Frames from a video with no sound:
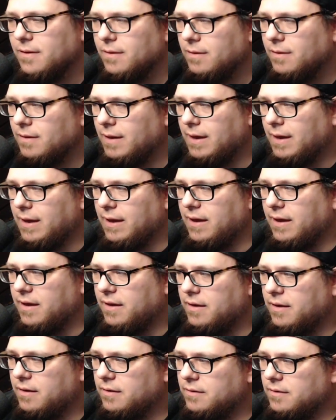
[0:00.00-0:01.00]

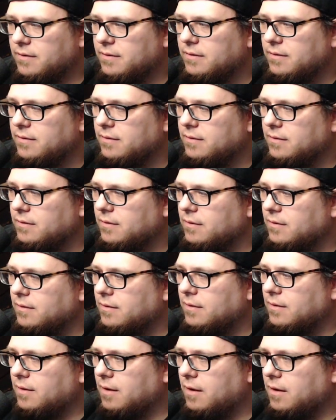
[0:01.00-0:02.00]
And
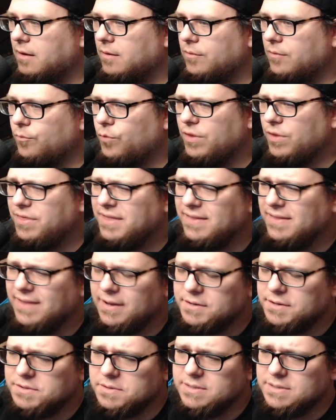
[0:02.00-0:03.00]
one thing they
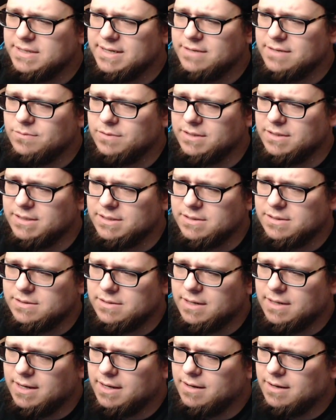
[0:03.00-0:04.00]
also did was
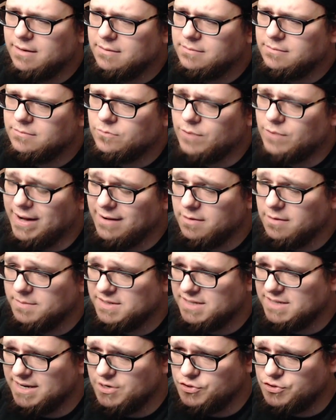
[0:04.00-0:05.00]

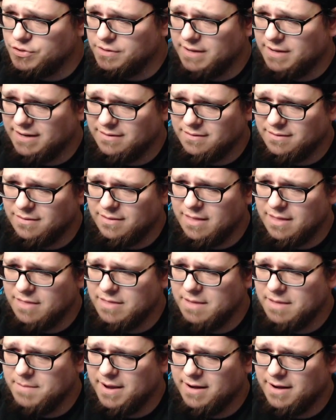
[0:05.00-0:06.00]
randomization.
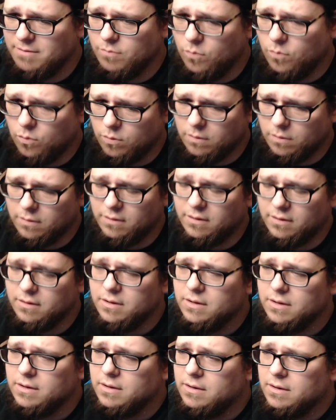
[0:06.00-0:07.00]
They made more
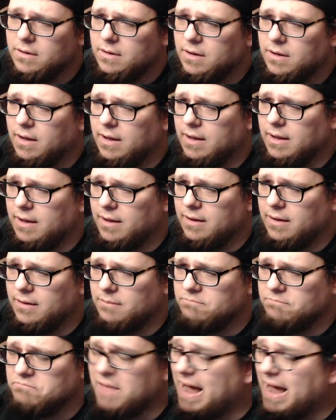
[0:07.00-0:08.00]

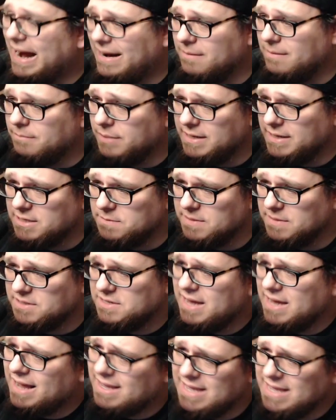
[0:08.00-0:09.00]
item placements,
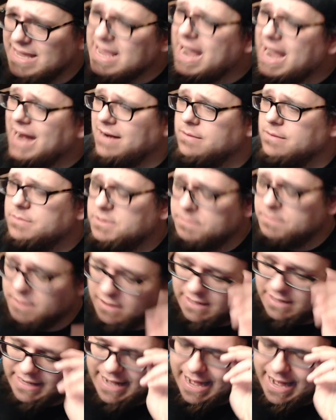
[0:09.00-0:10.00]
not key items, but
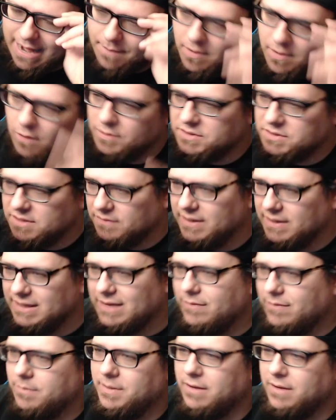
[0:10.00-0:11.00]
like ammo and stuff like that
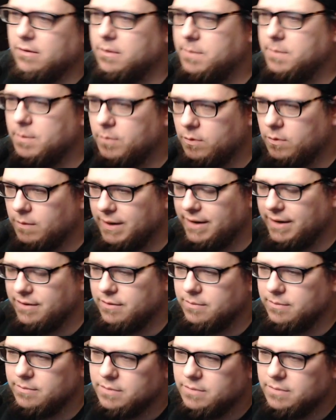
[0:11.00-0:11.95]
would be a little bit more random.